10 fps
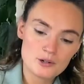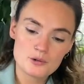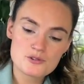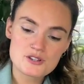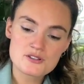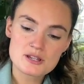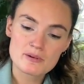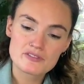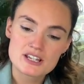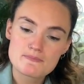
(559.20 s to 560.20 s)
Also, some
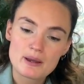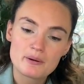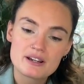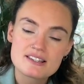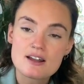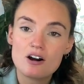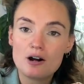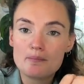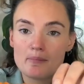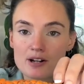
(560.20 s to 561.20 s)
of these berries
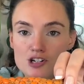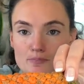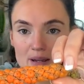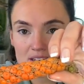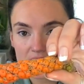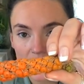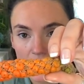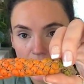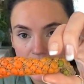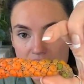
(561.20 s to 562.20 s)
are much bigger than
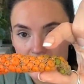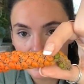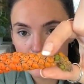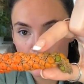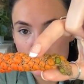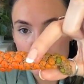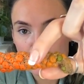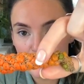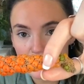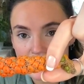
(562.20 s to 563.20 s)
others. Like I've got some
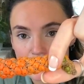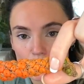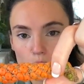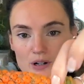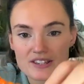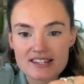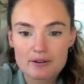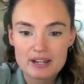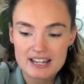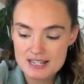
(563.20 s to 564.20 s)
very small ones down
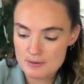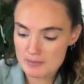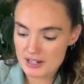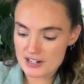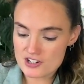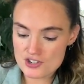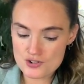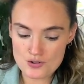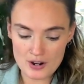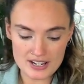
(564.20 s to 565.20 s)
here. So I'm gonna just
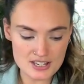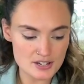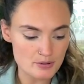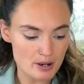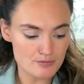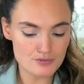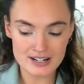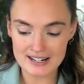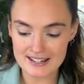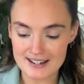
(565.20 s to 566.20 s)
try and do a
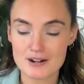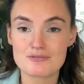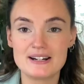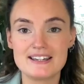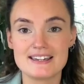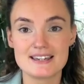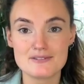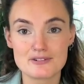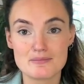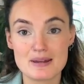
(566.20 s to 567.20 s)
really, a really
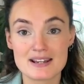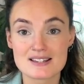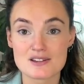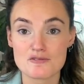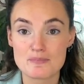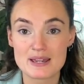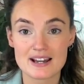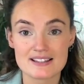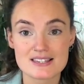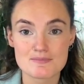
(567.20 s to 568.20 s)
even mix of big
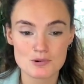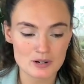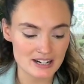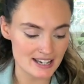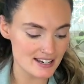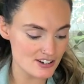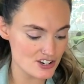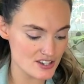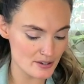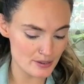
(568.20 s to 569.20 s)
and small in each
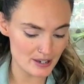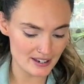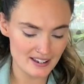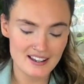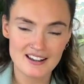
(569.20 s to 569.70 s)
so that